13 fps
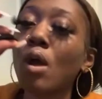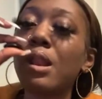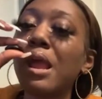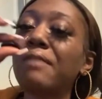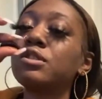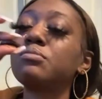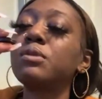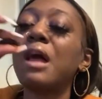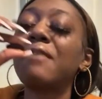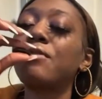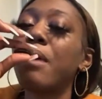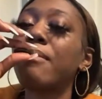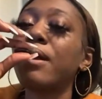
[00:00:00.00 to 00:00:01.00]
Life just be
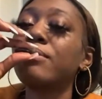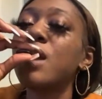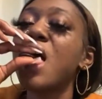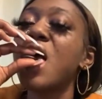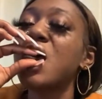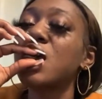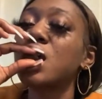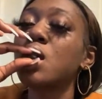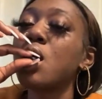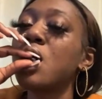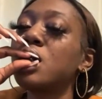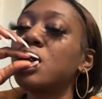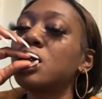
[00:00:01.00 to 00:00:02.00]
life in my baby.
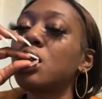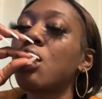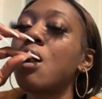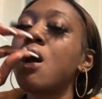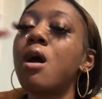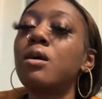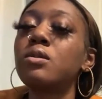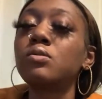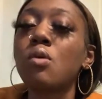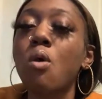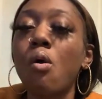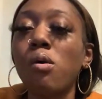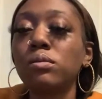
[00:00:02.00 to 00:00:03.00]

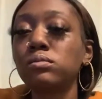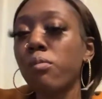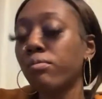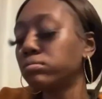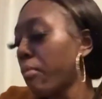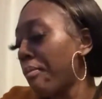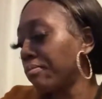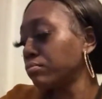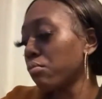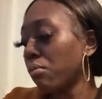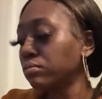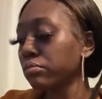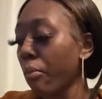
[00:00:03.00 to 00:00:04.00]

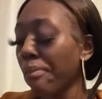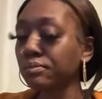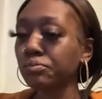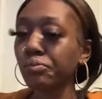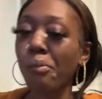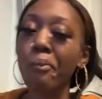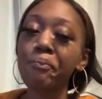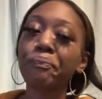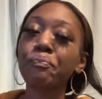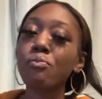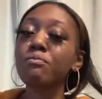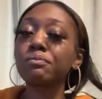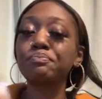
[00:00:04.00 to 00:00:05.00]

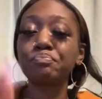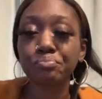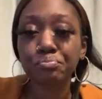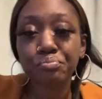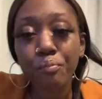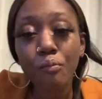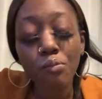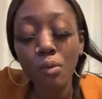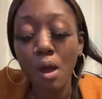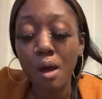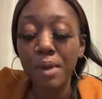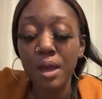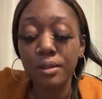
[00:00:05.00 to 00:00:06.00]

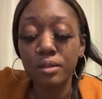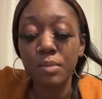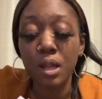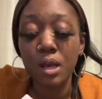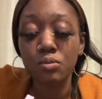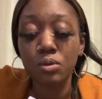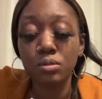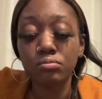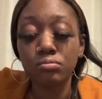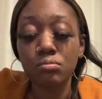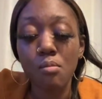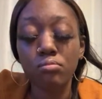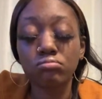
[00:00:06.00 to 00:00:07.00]
I'm gonna have this my last one.
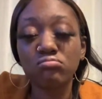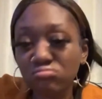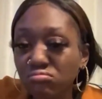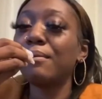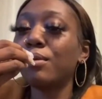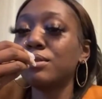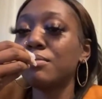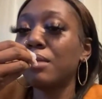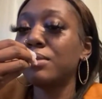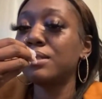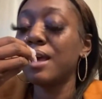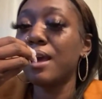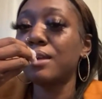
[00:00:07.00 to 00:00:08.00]
They be want somebody to
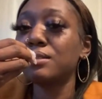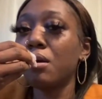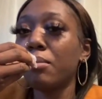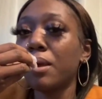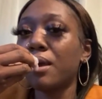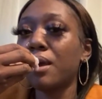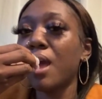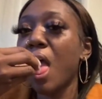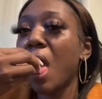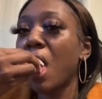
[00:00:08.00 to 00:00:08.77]
be sad so bad.